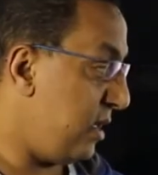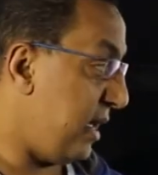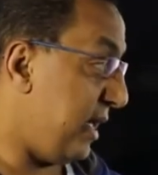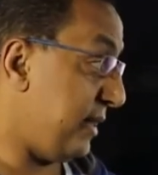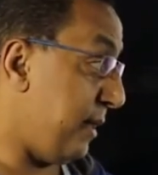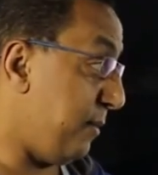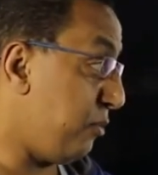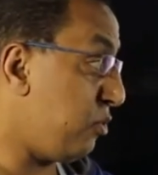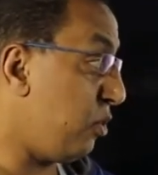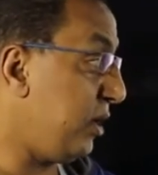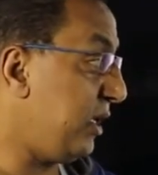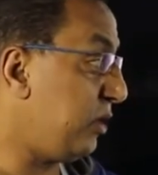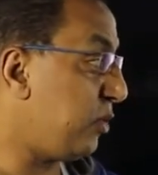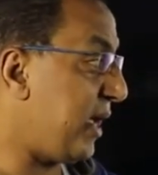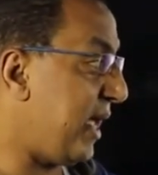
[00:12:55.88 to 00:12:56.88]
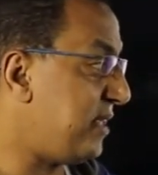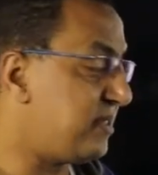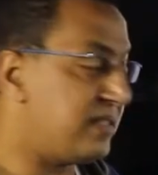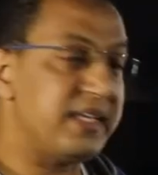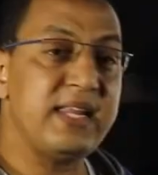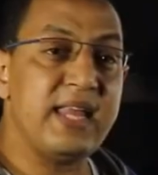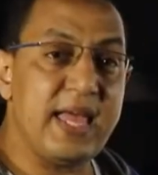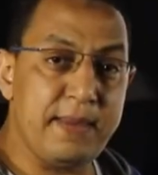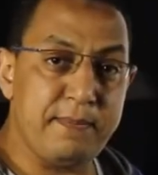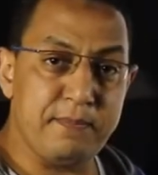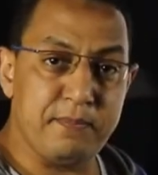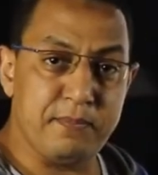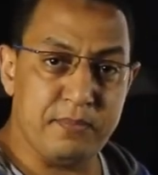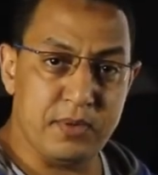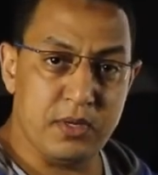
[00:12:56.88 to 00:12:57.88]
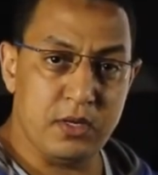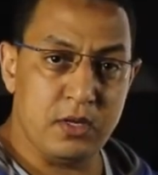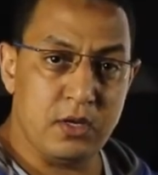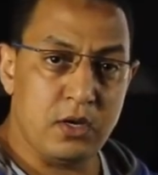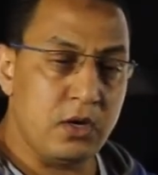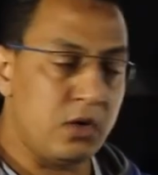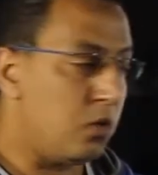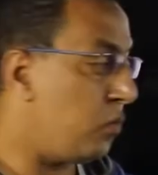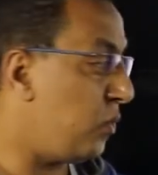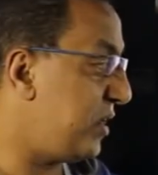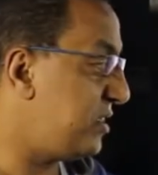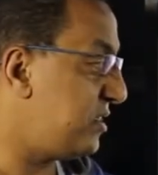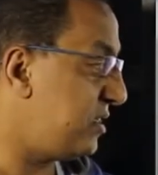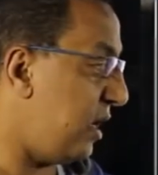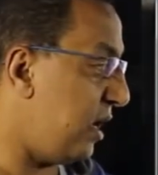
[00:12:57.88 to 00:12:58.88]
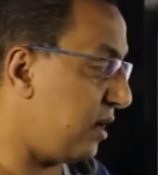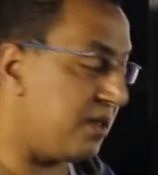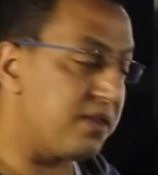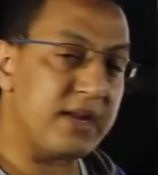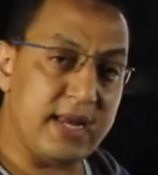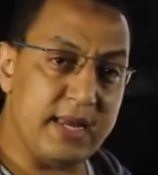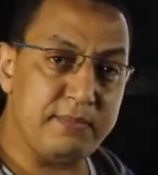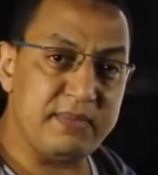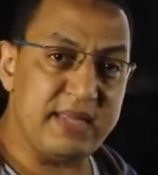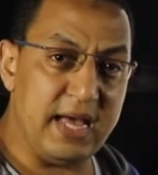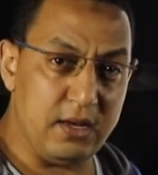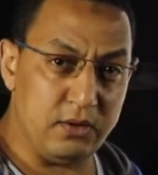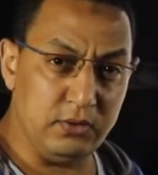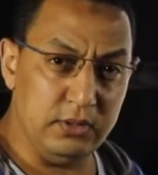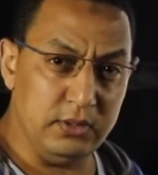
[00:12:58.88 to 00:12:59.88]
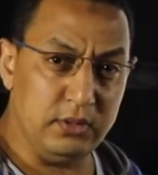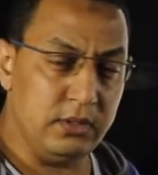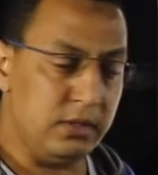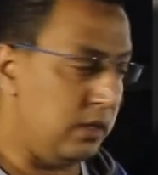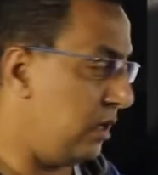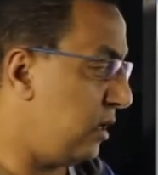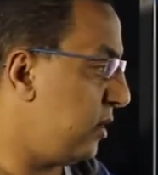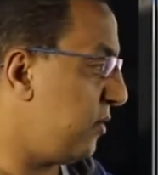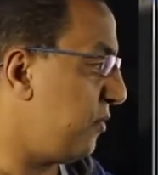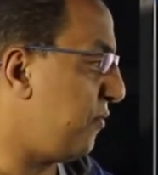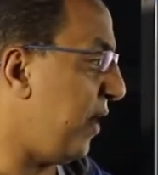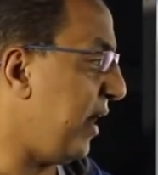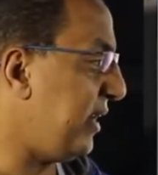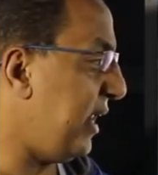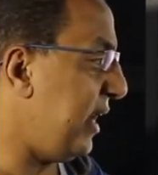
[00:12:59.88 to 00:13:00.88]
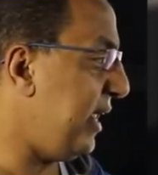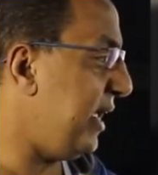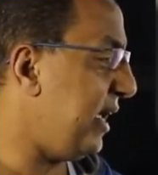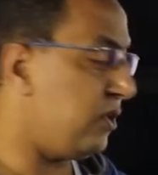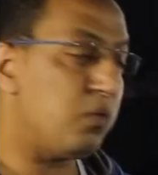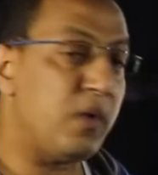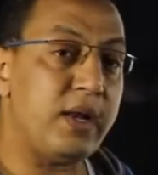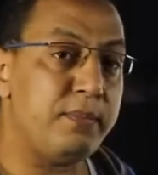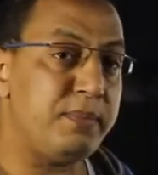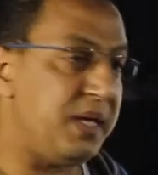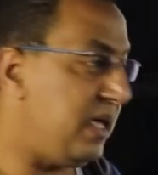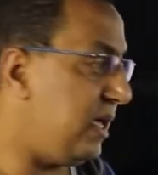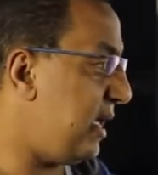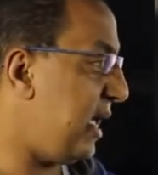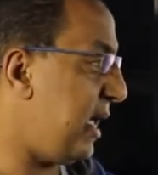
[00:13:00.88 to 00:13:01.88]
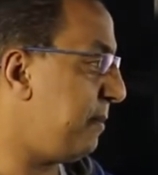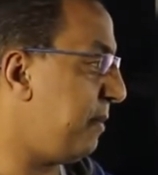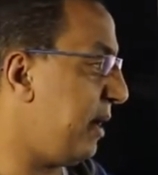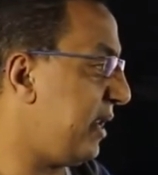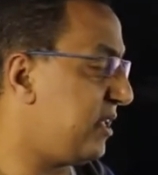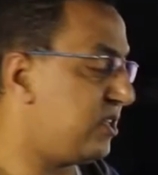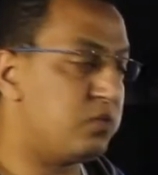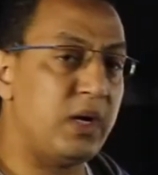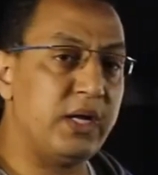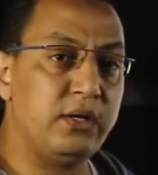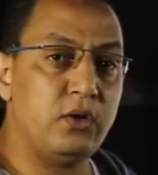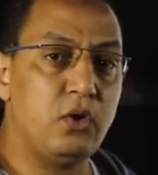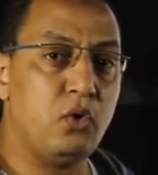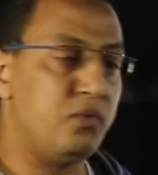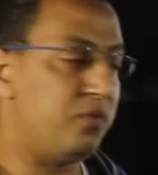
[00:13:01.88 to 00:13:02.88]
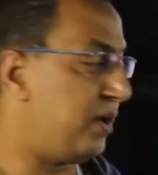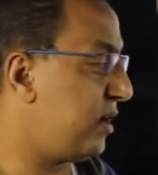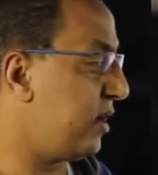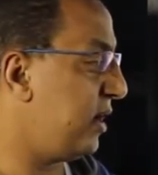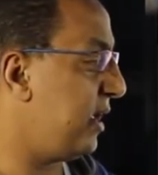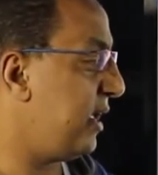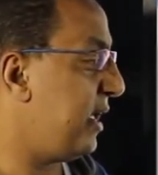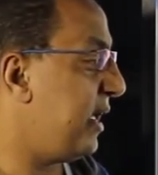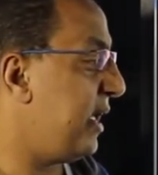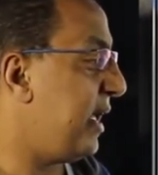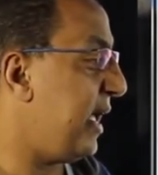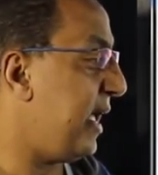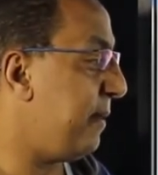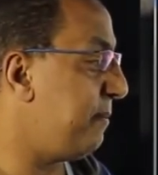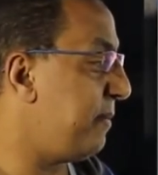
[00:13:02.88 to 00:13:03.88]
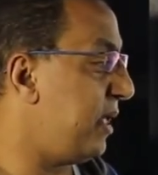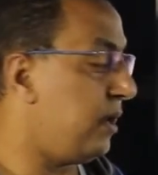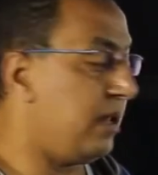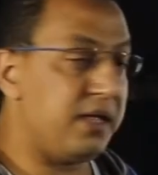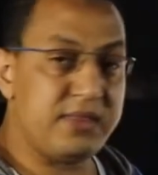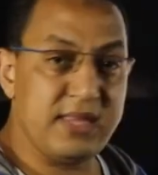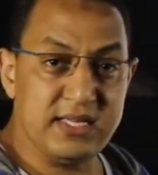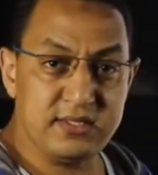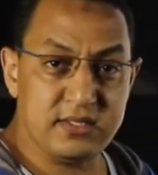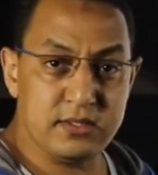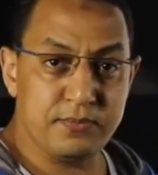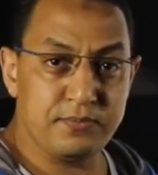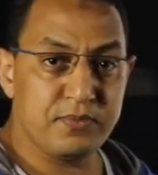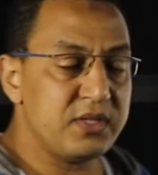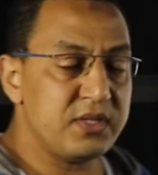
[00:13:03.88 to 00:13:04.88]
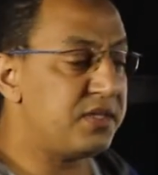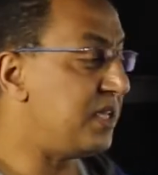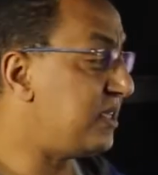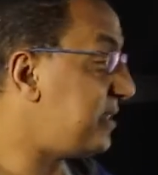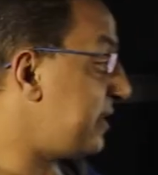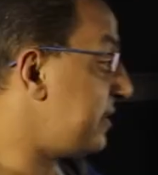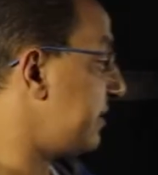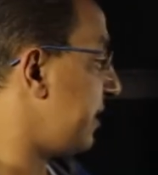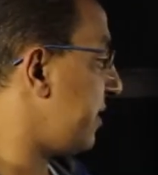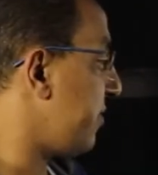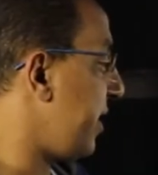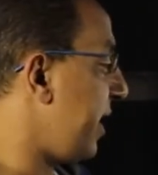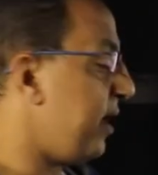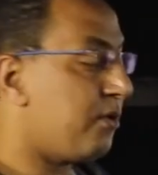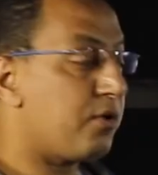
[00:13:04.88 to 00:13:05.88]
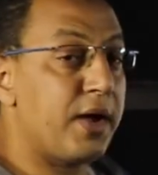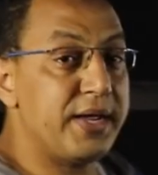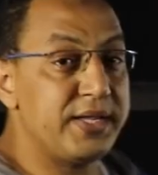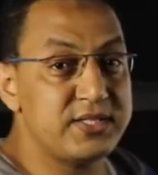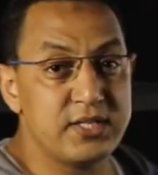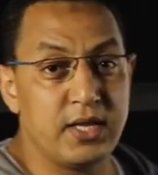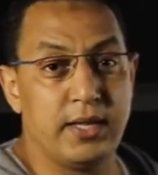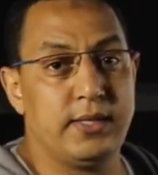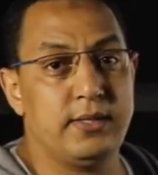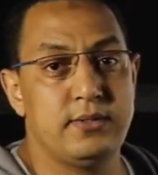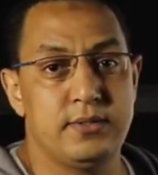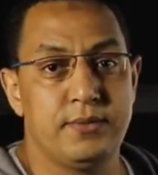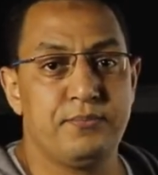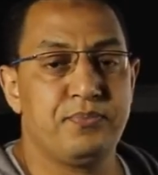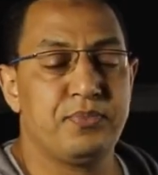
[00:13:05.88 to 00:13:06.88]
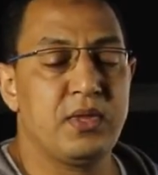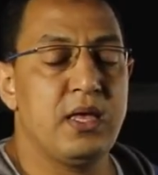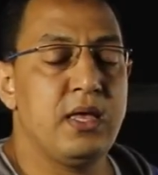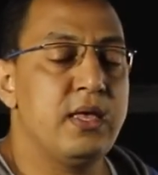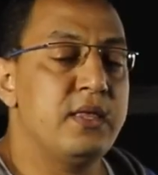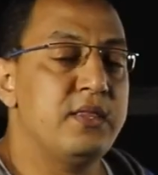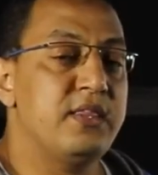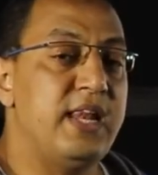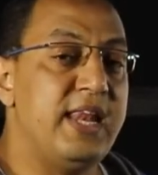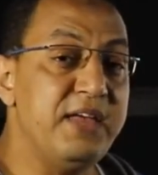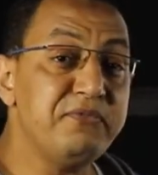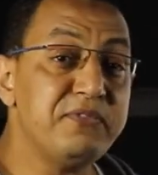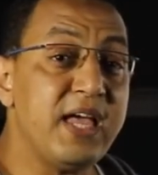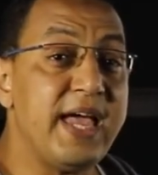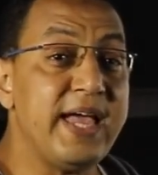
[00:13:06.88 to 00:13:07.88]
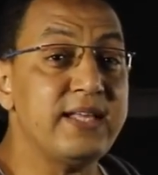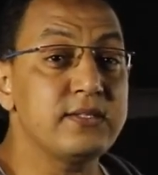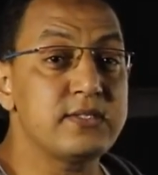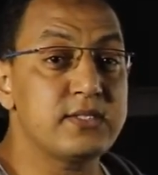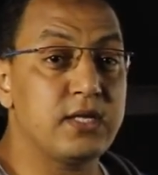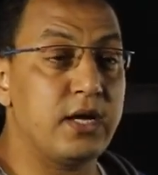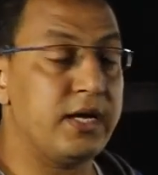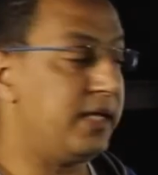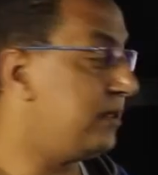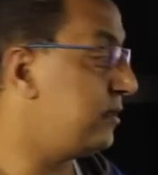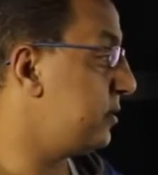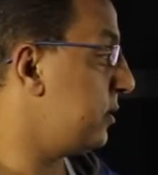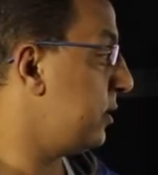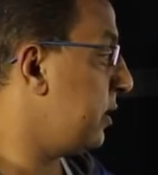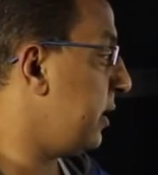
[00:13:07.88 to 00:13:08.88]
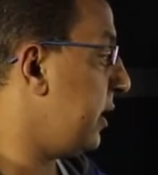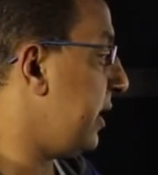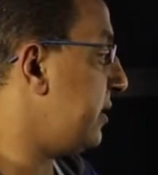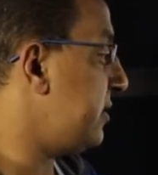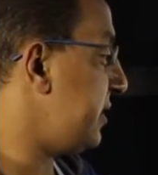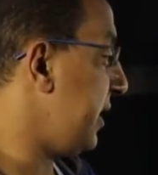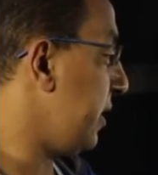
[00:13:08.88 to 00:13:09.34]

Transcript: and I'm going to cancel M with another M down. Finally, it will be M minus 1 over M, like this. This is the right side. The left hand side, it's